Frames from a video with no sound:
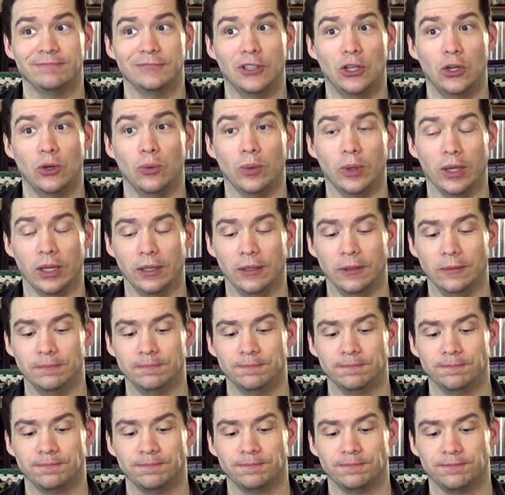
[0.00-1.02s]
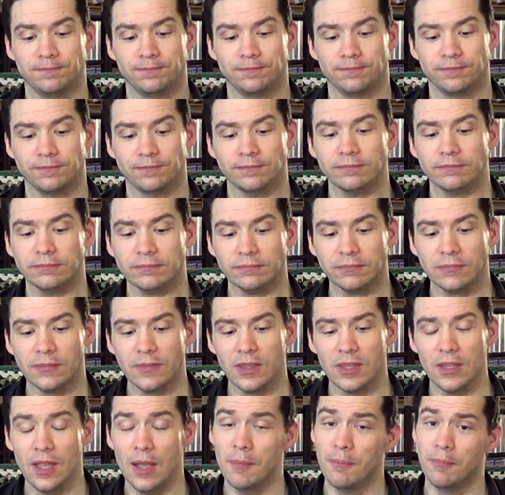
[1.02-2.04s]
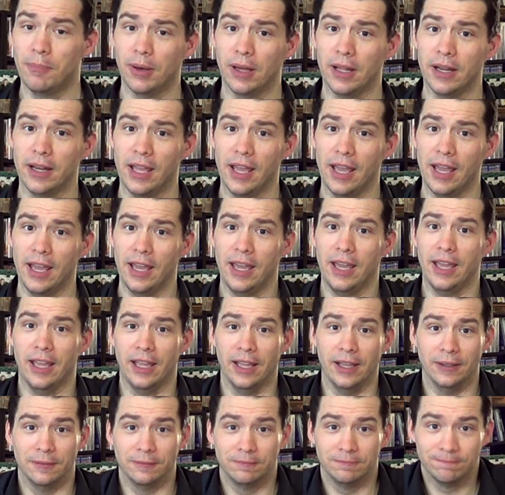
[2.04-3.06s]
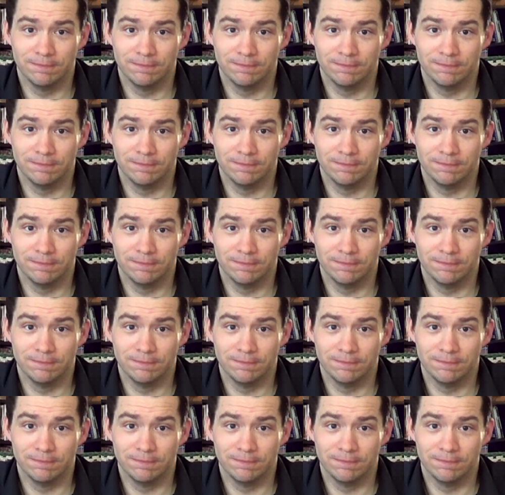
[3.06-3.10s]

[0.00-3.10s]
Oh well. But hey,